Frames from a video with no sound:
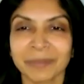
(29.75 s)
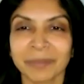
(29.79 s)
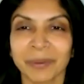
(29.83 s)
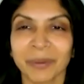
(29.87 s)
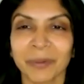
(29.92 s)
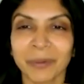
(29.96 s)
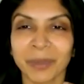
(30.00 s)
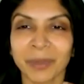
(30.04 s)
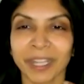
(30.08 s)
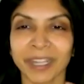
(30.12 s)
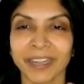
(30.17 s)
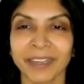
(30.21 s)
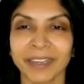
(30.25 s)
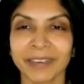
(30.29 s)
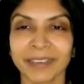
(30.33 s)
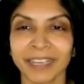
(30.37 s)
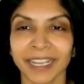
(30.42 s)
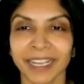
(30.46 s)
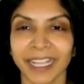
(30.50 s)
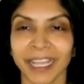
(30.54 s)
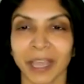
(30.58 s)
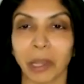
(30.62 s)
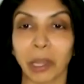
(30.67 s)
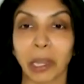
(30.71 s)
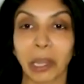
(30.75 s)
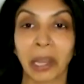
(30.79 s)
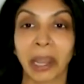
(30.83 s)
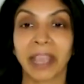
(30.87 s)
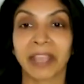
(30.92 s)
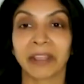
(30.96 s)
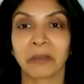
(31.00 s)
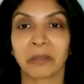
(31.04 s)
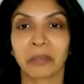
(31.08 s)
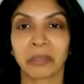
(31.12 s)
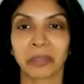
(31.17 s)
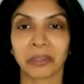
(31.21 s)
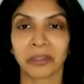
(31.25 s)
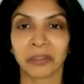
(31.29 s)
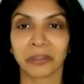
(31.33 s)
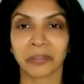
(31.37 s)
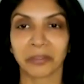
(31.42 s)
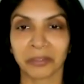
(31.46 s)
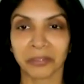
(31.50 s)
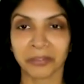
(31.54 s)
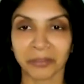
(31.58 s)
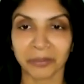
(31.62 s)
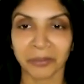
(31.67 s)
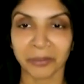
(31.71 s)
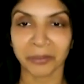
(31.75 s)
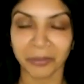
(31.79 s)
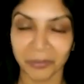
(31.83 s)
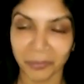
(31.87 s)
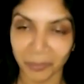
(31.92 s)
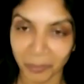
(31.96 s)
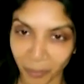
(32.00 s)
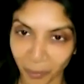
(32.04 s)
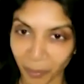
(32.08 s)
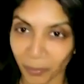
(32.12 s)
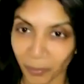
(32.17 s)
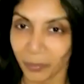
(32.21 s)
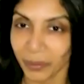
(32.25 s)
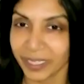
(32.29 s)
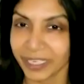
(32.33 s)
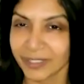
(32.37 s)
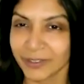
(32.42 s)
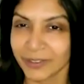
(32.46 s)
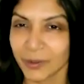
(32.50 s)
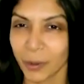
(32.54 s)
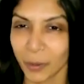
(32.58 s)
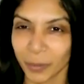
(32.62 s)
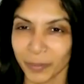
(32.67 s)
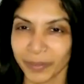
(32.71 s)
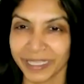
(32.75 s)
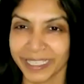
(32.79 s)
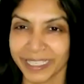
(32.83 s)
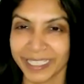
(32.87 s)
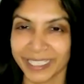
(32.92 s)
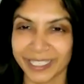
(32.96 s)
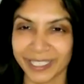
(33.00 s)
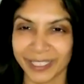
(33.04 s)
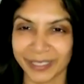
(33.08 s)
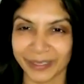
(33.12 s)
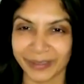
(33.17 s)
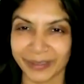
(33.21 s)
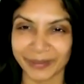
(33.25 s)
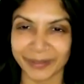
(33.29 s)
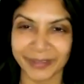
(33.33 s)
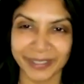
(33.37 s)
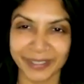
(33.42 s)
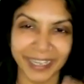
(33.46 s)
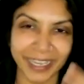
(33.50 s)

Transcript: but we're going to like lengthen what we normally do,